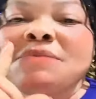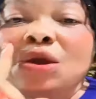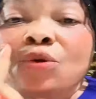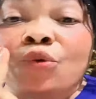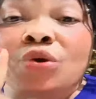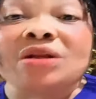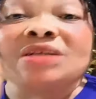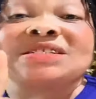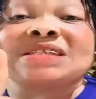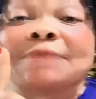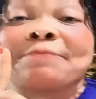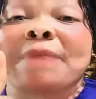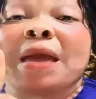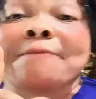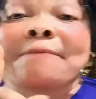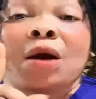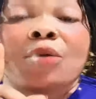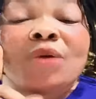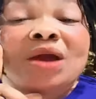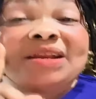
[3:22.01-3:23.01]
Mimi wound is
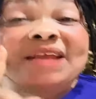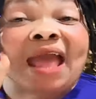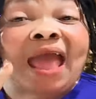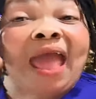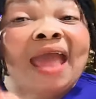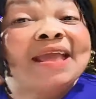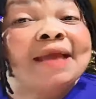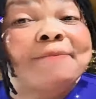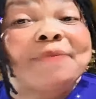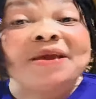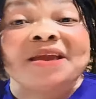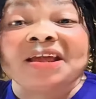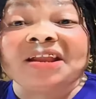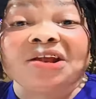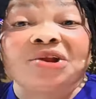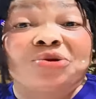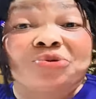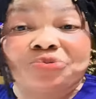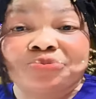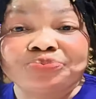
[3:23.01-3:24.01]
a bema with ye, eh,
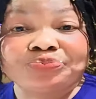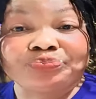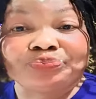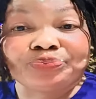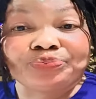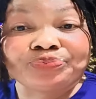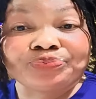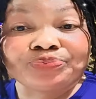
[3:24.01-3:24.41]
beginning, no?